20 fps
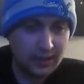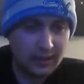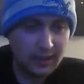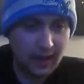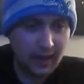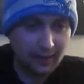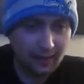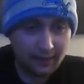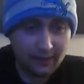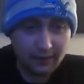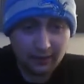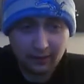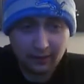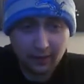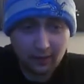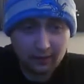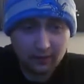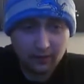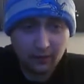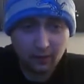And then in the
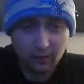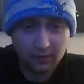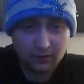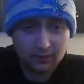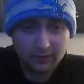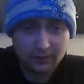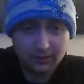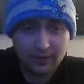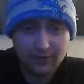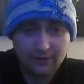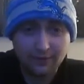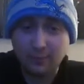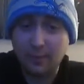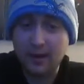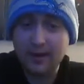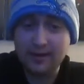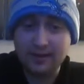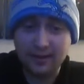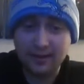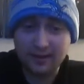other corner, you have
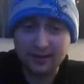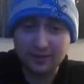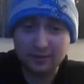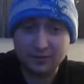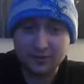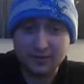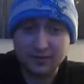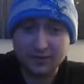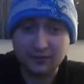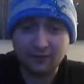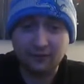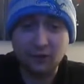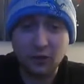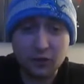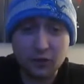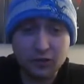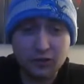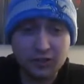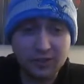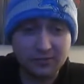Micah, who's in his
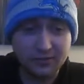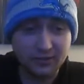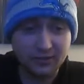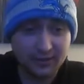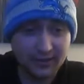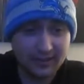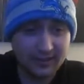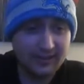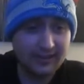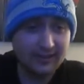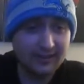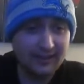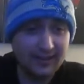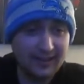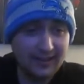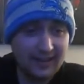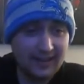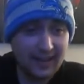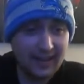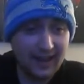first year in the league,
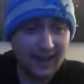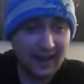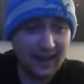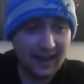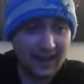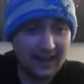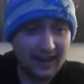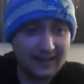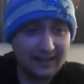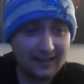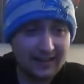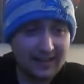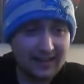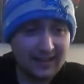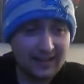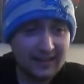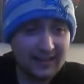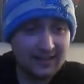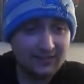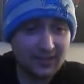and he
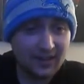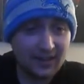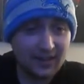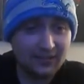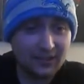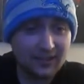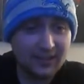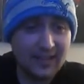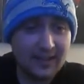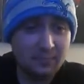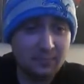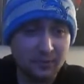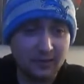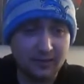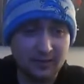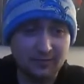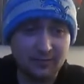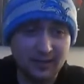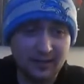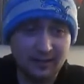didn't even have a keeper at
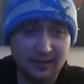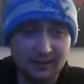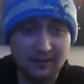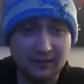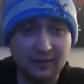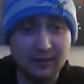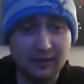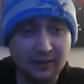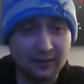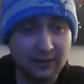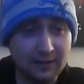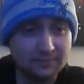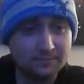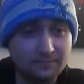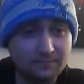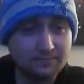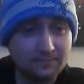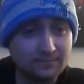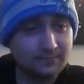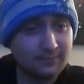the beginning of the year.
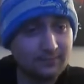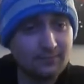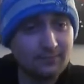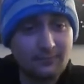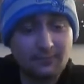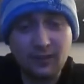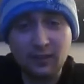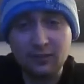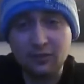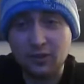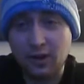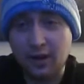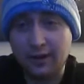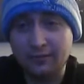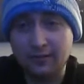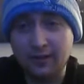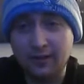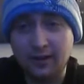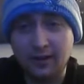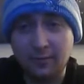
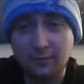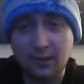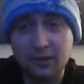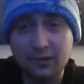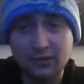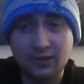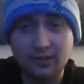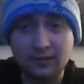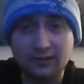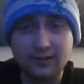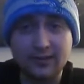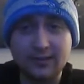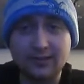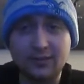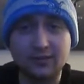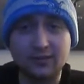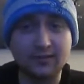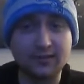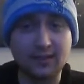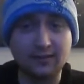Drafted Marshawn
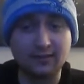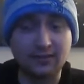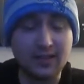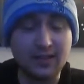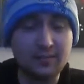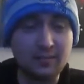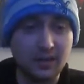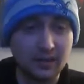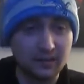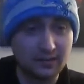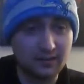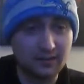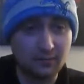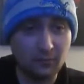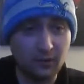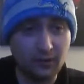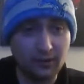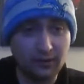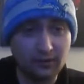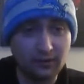Lynch instead of keeping someone.